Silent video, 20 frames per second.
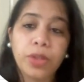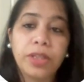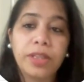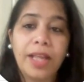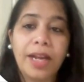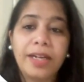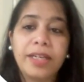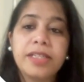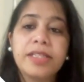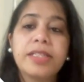
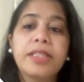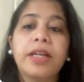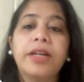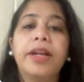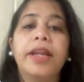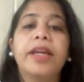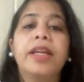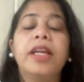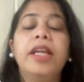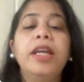That is the
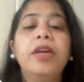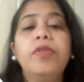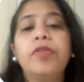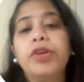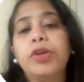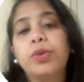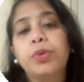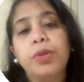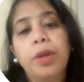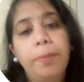technique we
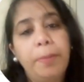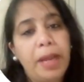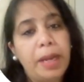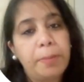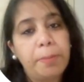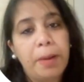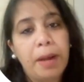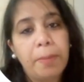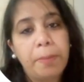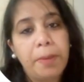do the
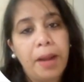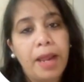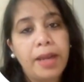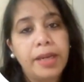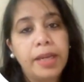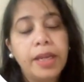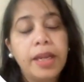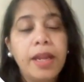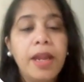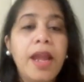manpower planning.